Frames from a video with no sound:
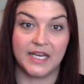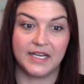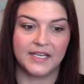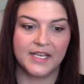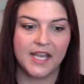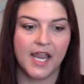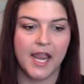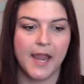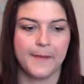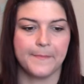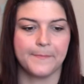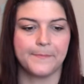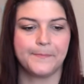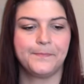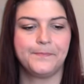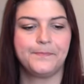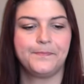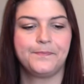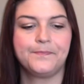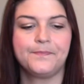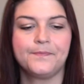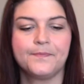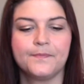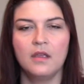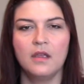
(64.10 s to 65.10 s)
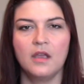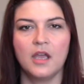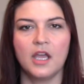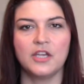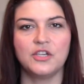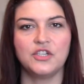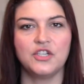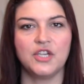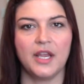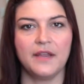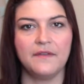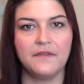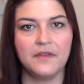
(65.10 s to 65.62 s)
to day. A
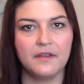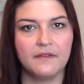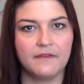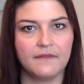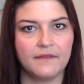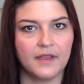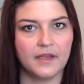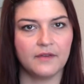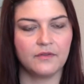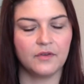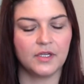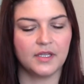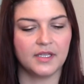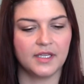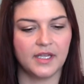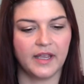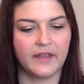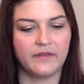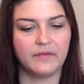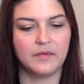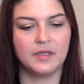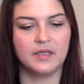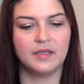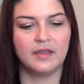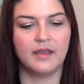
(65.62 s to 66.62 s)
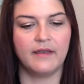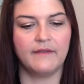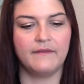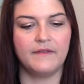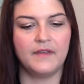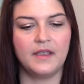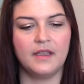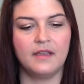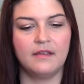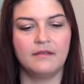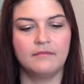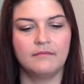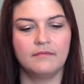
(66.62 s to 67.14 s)
shaving favorite that I've been
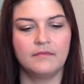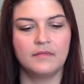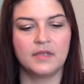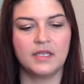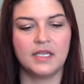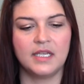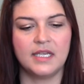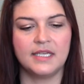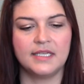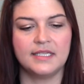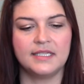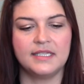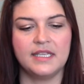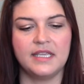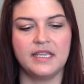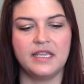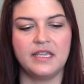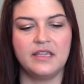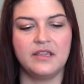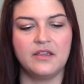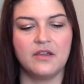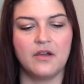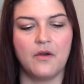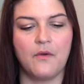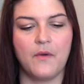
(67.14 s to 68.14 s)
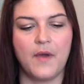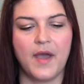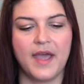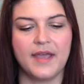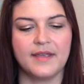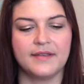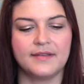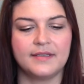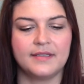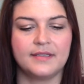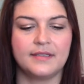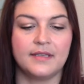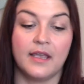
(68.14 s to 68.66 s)
loving is the
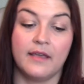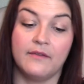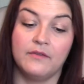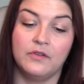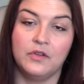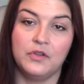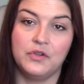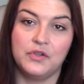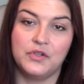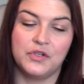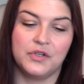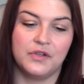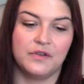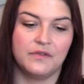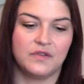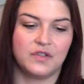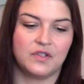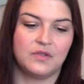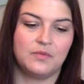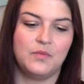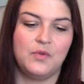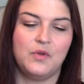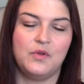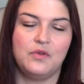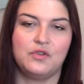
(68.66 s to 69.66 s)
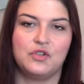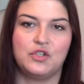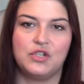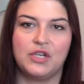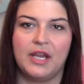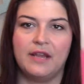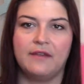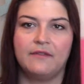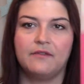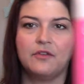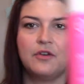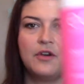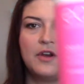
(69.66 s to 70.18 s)
EOS Evolution of Smooth
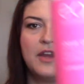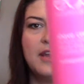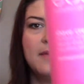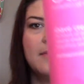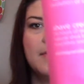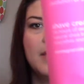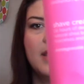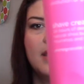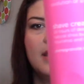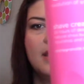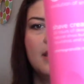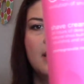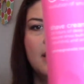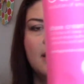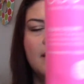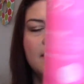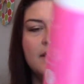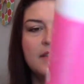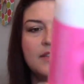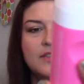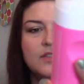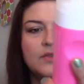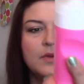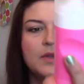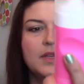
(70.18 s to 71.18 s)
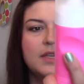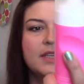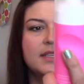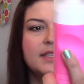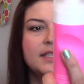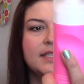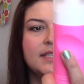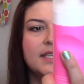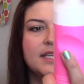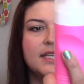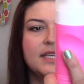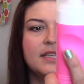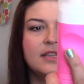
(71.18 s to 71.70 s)
Shave Cream. This one
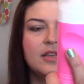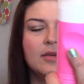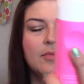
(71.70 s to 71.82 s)
is in the